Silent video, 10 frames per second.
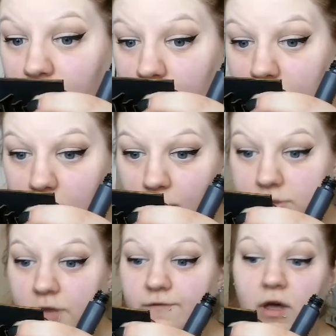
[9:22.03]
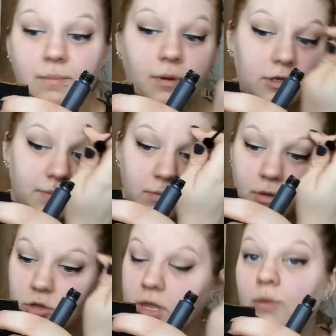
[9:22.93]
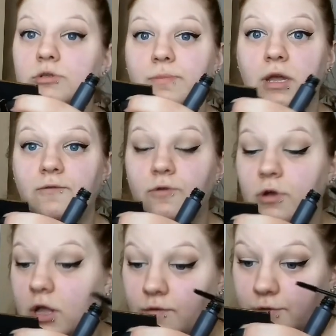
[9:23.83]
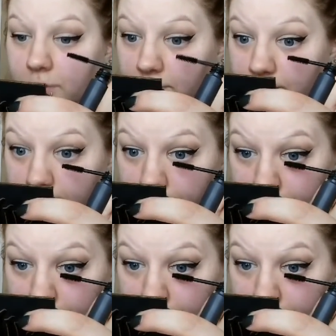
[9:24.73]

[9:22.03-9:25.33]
think the one I got was like $5, but I'm like, you get what you pay for kind of a thing.